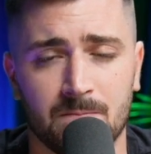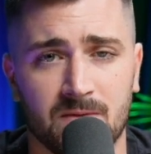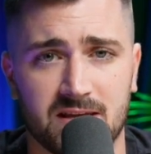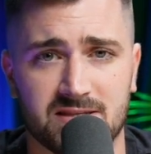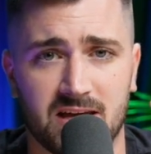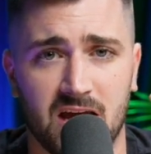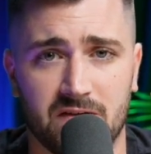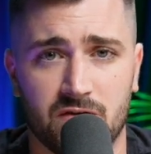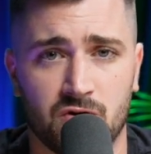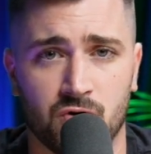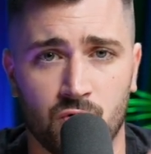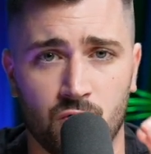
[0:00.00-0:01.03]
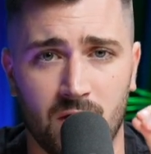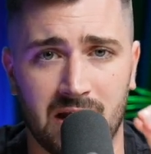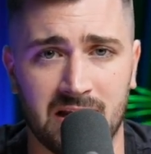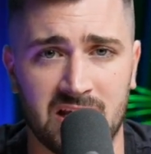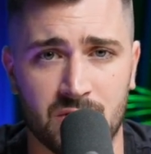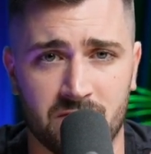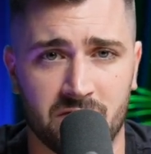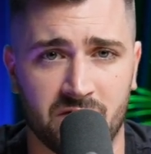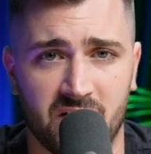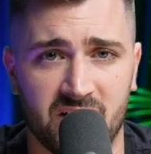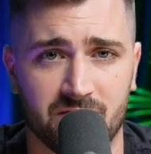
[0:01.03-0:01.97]
is that if you call a lead within
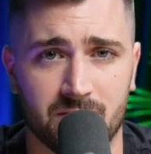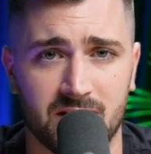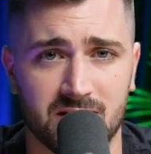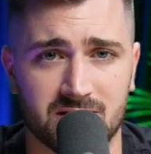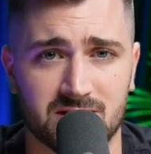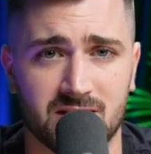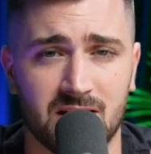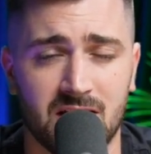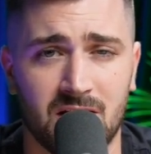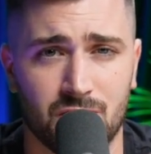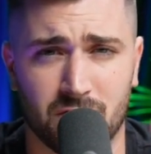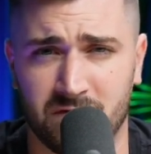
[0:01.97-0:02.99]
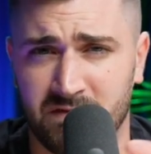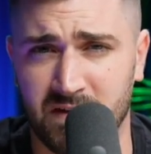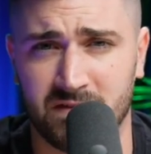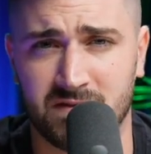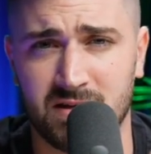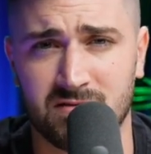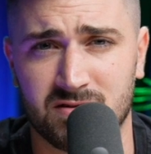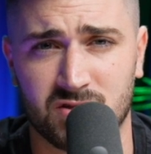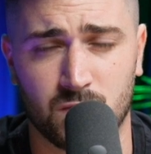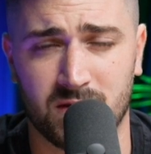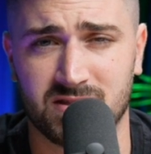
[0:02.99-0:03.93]
5 minutes, you're 15 to
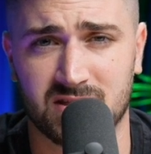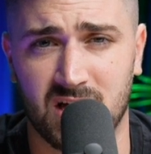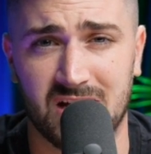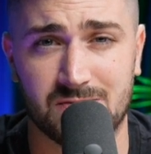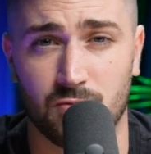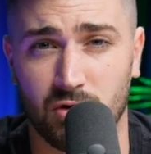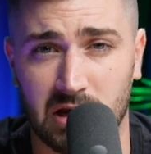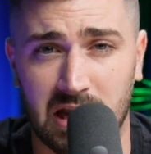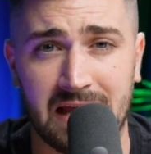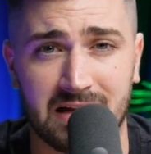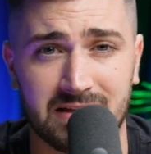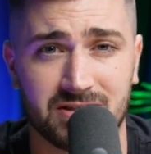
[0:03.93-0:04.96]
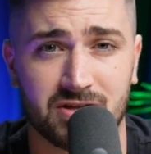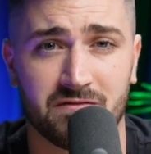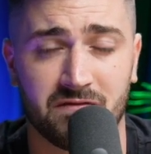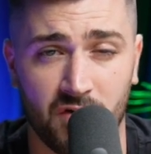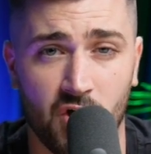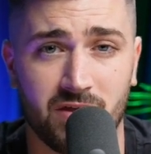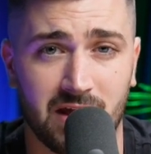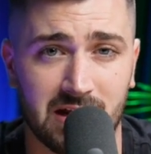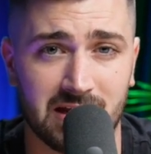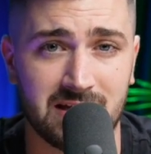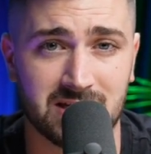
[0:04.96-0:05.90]
20 times more likely to convert
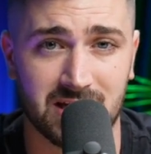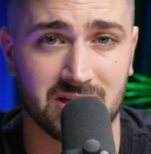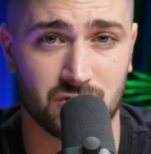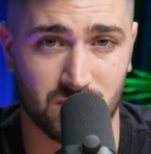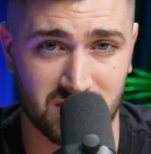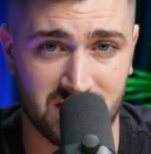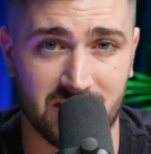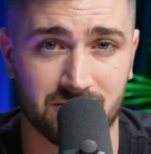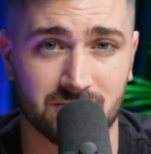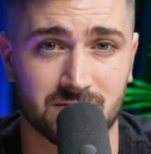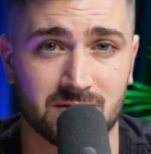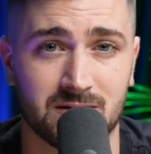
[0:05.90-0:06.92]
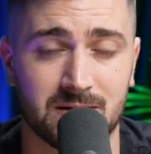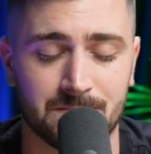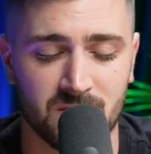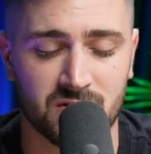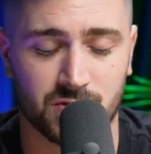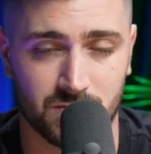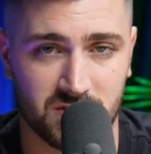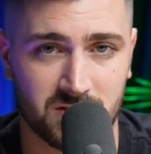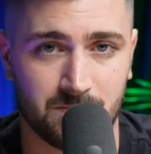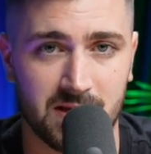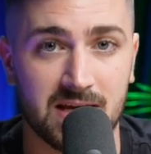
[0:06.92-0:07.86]
that lead into a sale. So
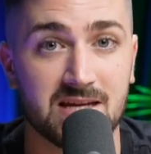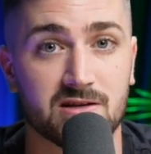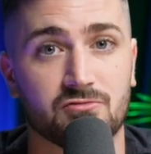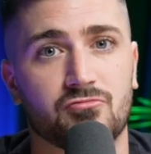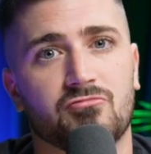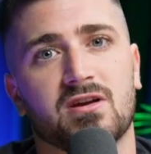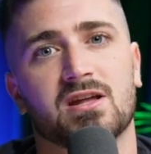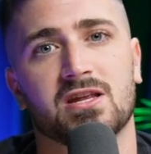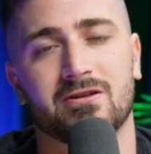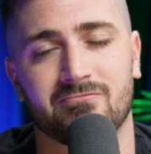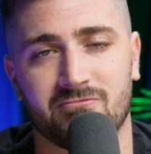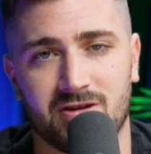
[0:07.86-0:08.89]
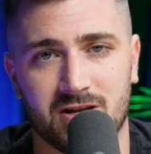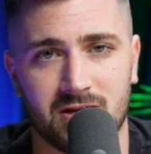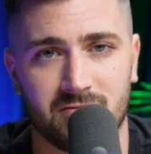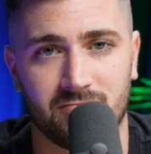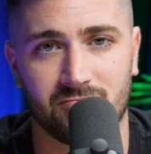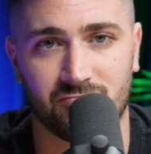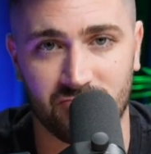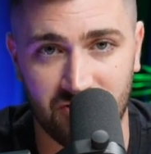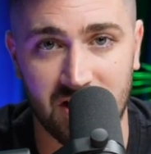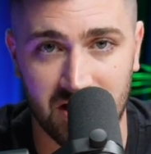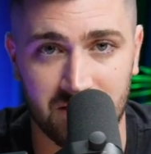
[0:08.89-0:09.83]
speed is really, really,
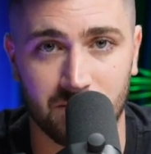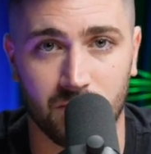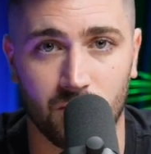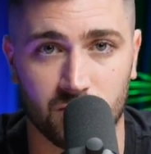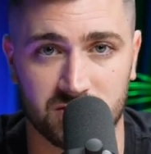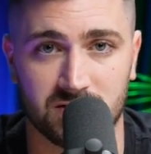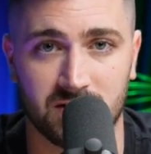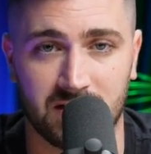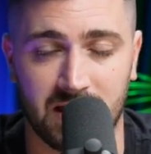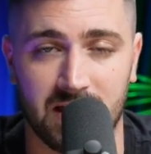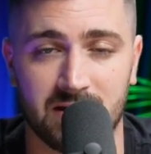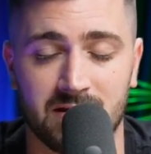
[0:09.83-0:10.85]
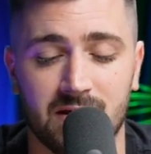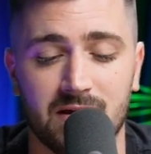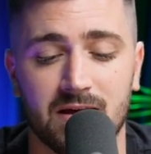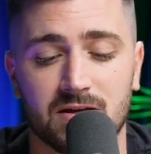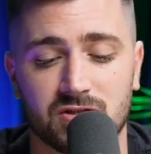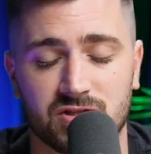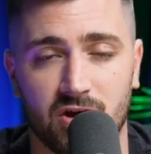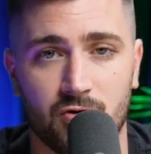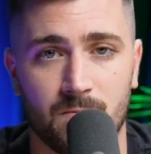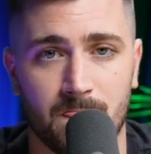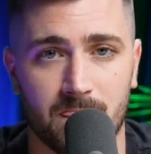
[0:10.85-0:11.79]
really important, okay?
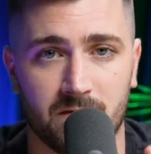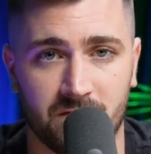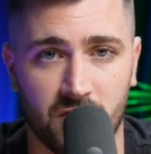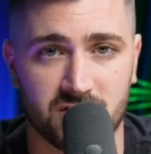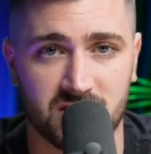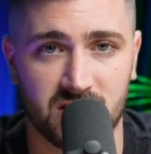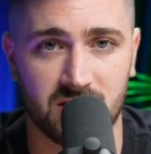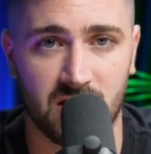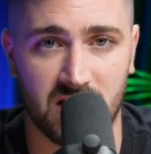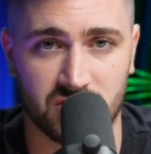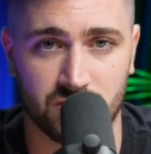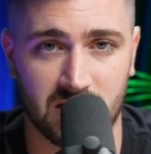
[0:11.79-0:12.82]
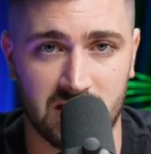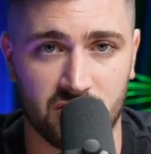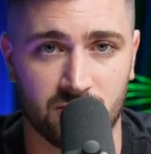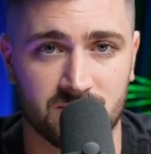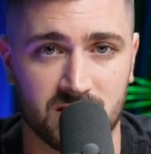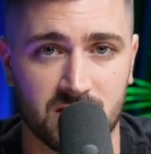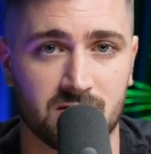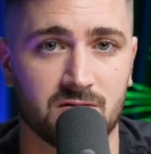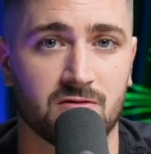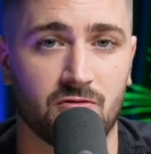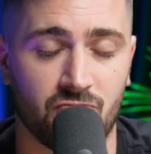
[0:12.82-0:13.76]
So first thing, as soon as a lead comes
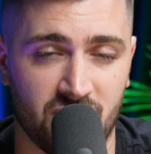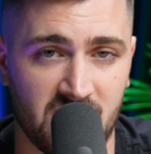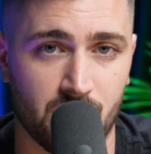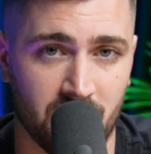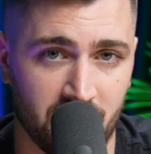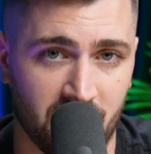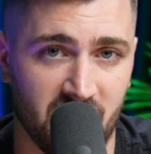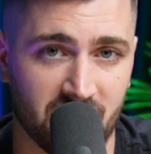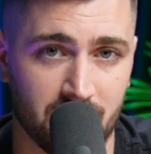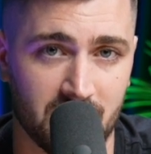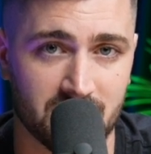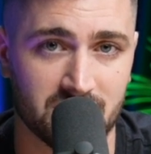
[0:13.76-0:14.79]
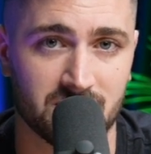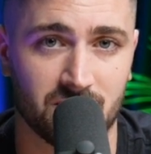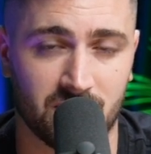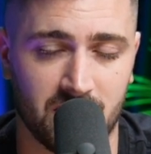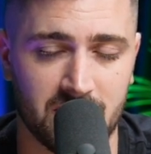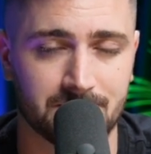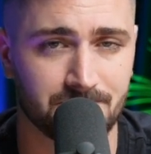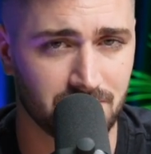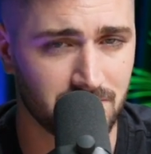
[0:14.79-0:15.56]
in, ring it within 5 minutes, okay?